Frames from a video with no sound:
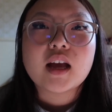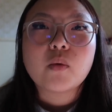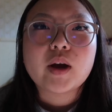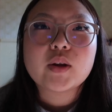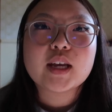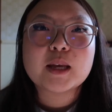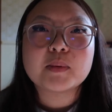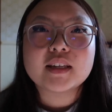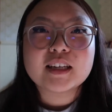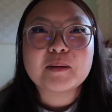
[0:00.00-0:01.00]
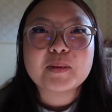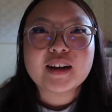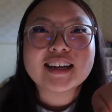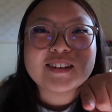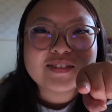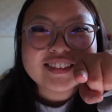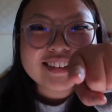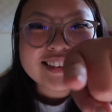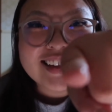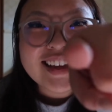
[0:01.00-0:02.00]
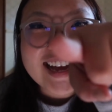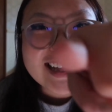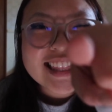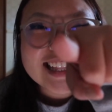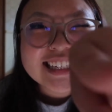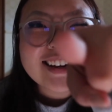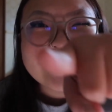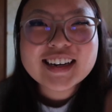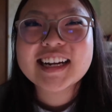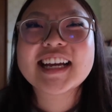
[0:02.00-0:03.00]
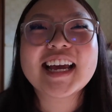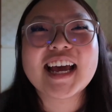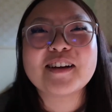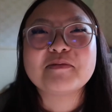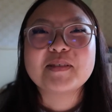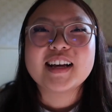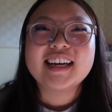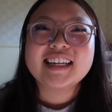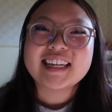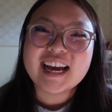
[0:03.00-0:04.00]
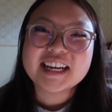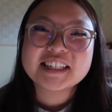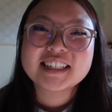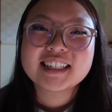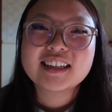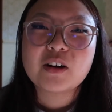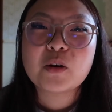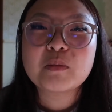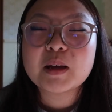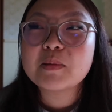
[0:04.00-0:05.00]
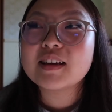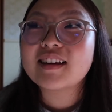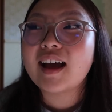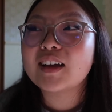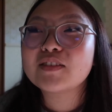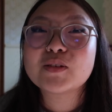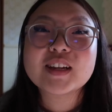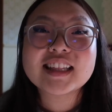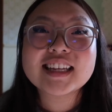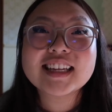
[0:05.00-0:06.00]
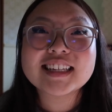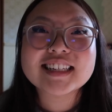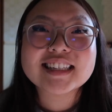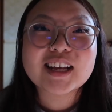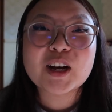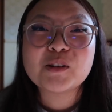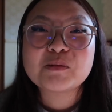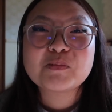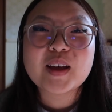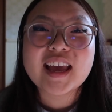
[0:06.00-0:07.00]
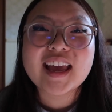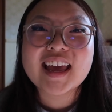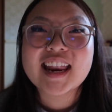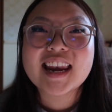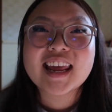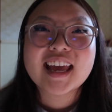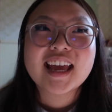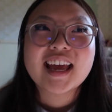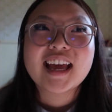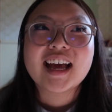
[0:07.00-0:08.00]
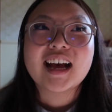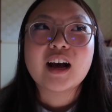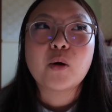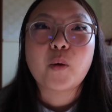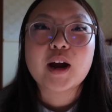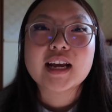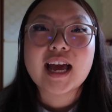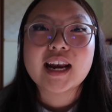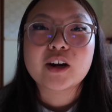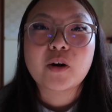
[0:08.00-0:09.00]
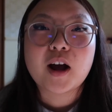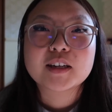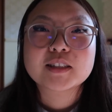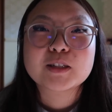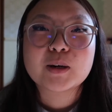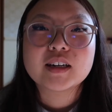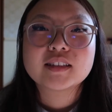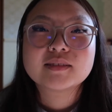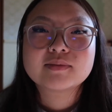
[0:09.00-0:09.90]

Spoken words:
Why do I keep looking up here? I keep looking down here. But yeah, or maybe not even do anything and just stay home and work at a Crocs store.